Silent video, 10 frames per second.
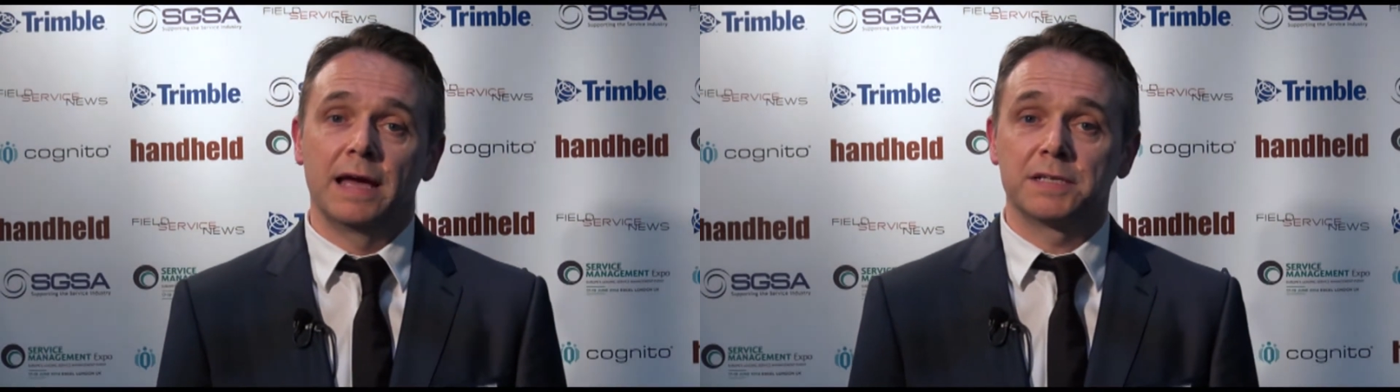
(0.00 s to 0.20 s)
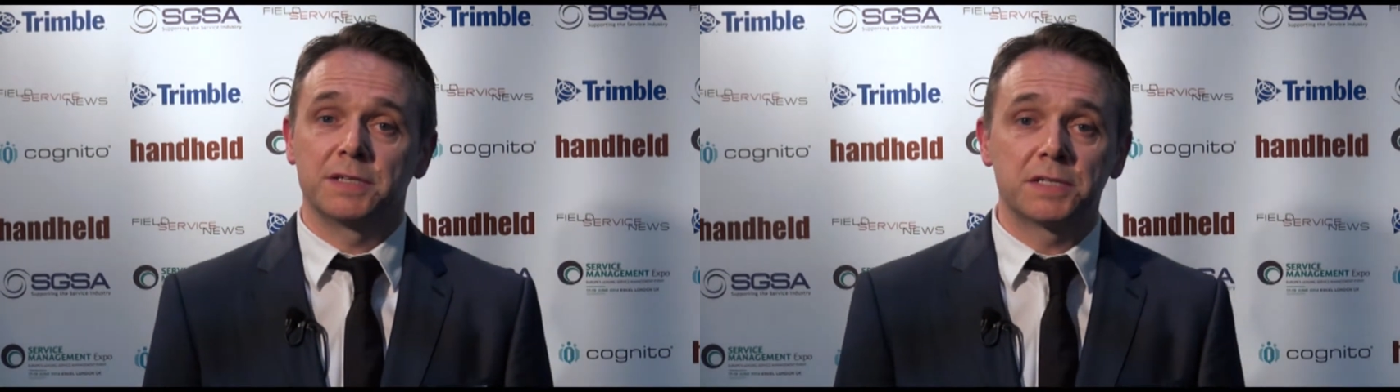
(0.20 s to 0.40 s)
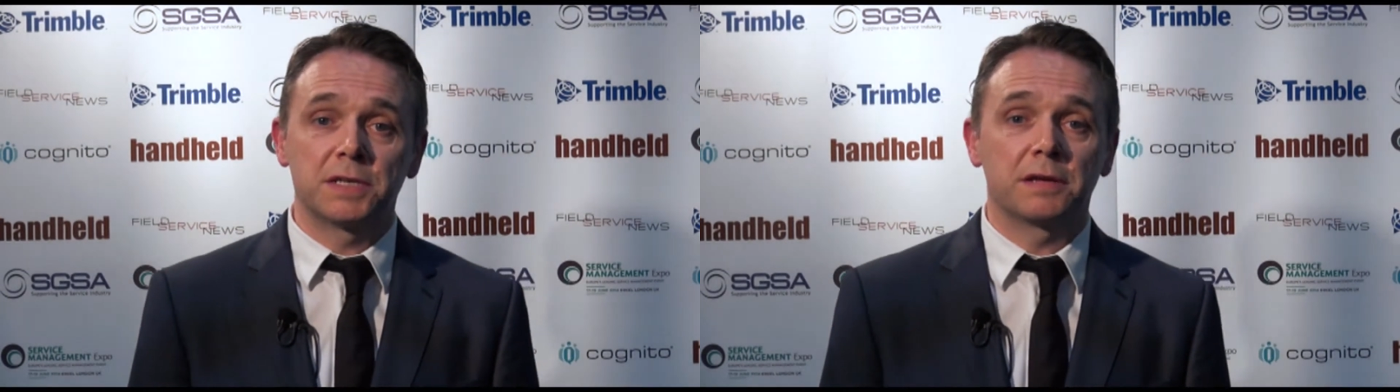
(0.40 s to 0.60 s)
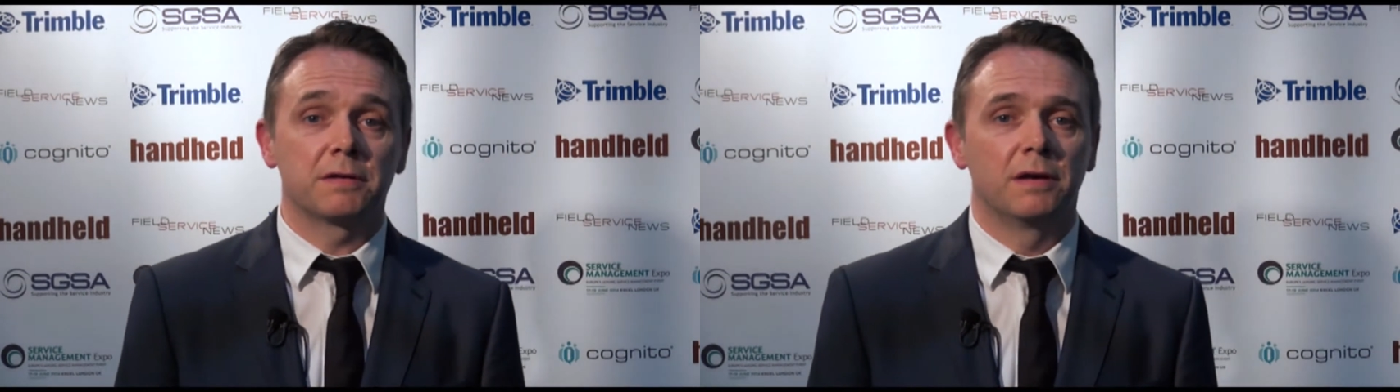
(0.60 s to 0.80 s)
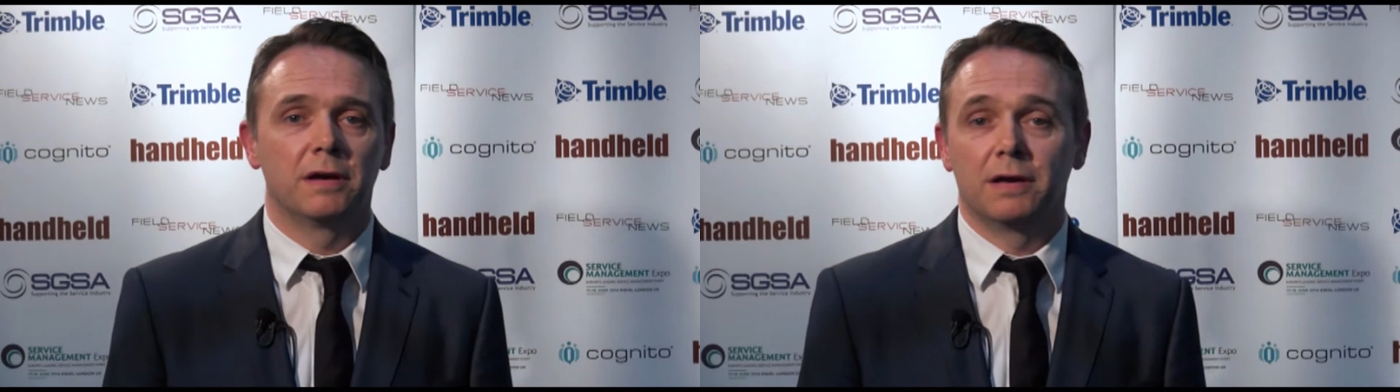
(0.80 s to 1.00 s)

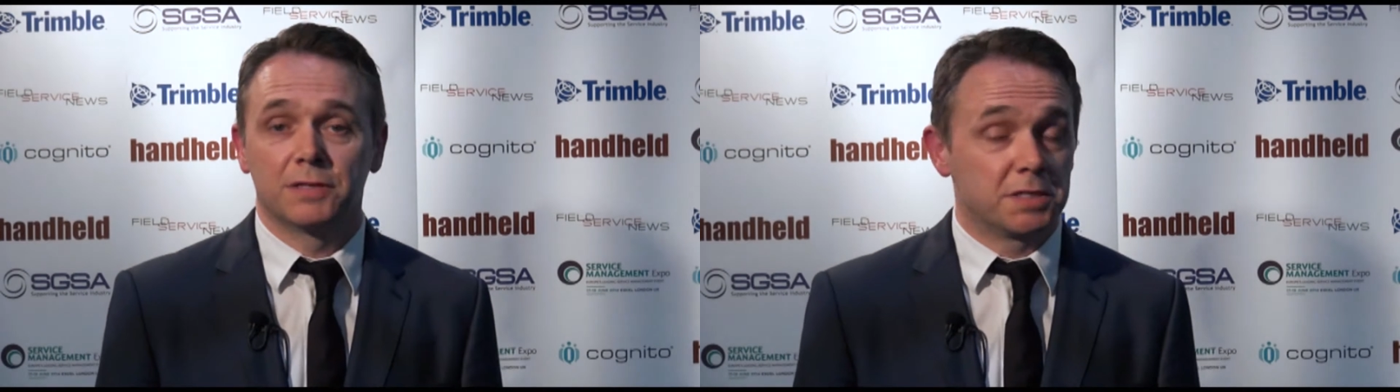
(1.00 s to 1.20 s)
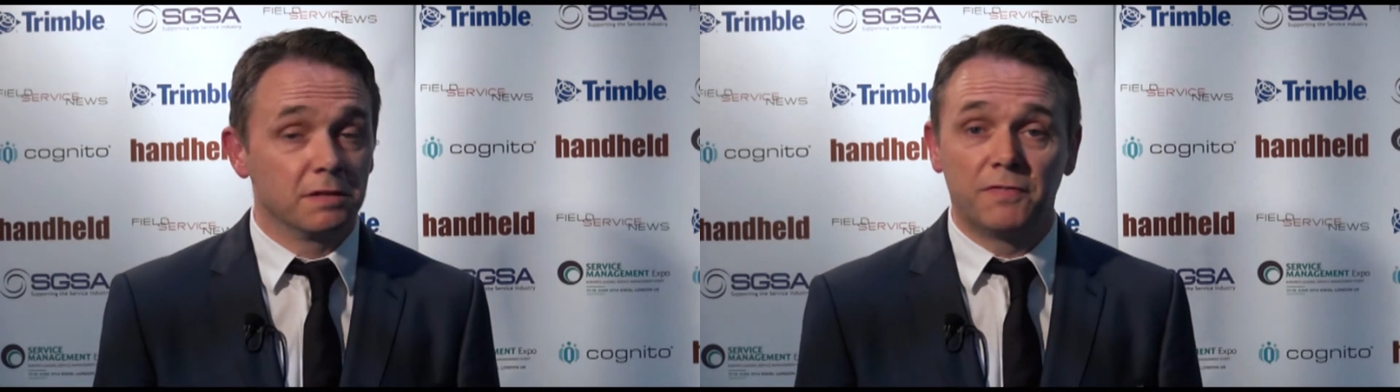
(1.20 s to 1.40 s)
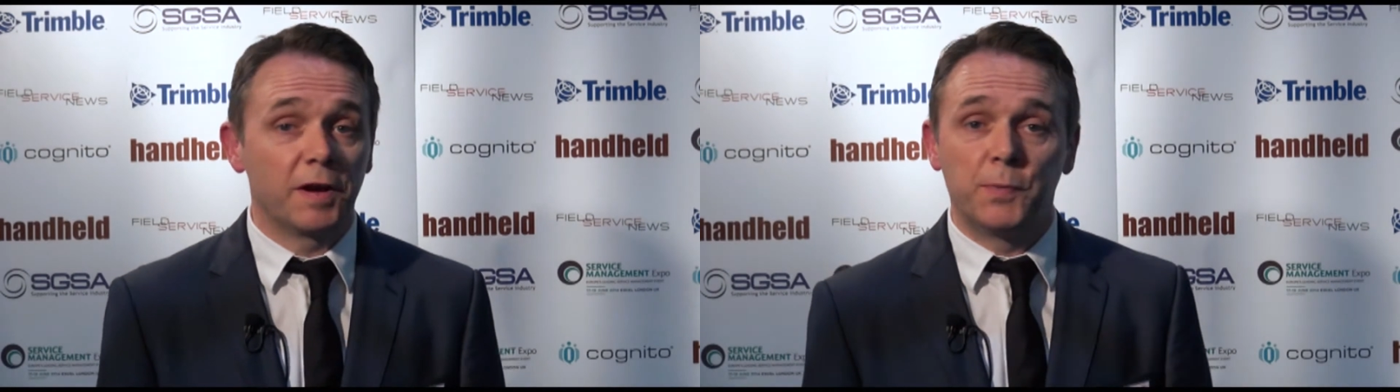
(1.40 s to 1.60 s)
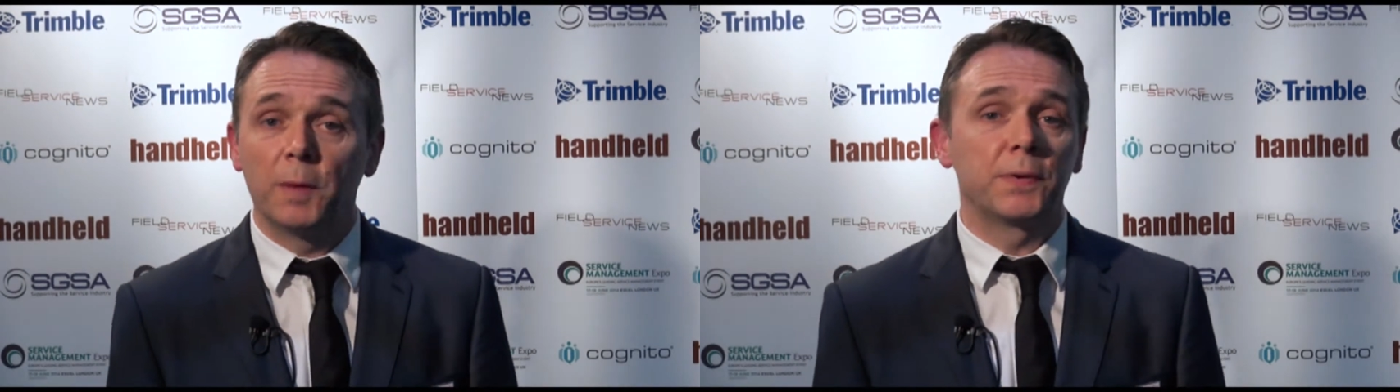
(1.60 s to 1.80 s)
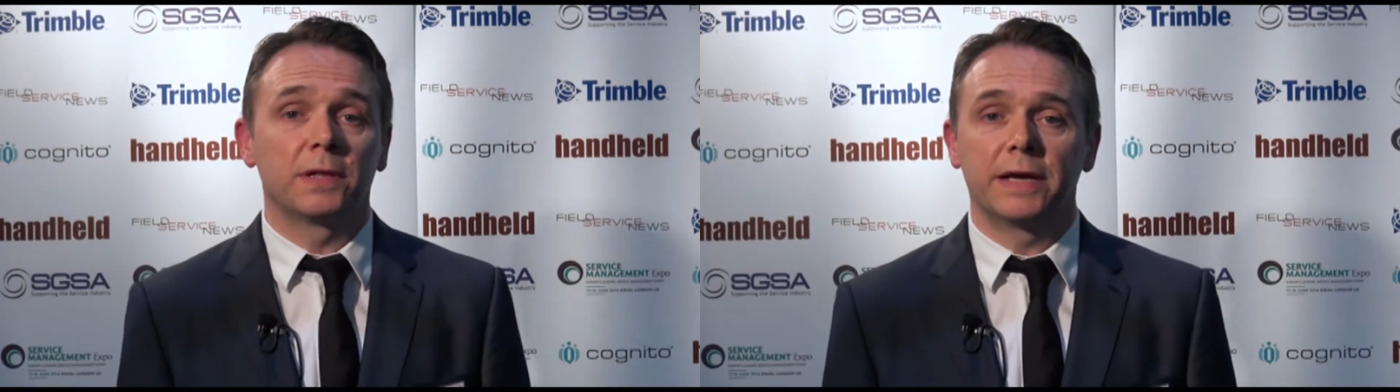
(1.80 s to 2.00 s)
existing, still very
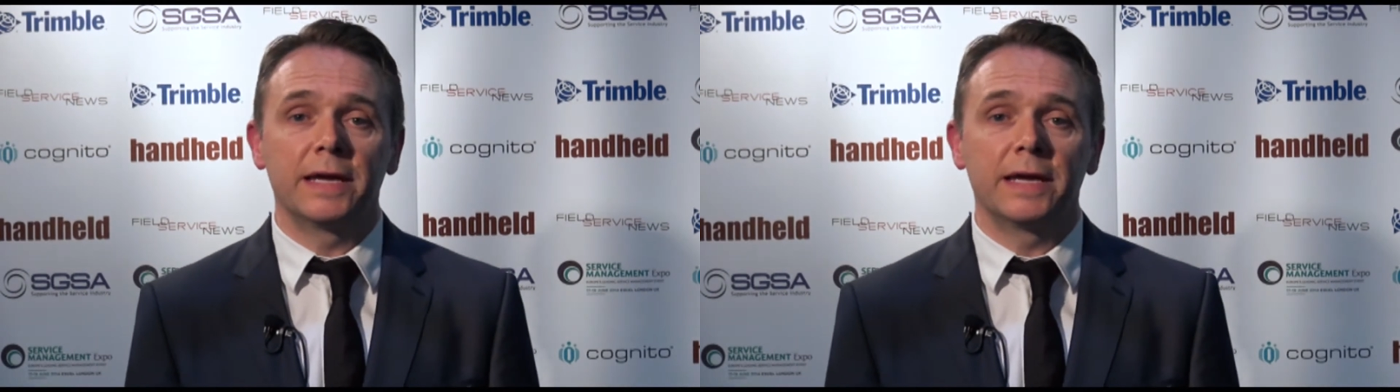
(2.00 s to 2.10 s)
popular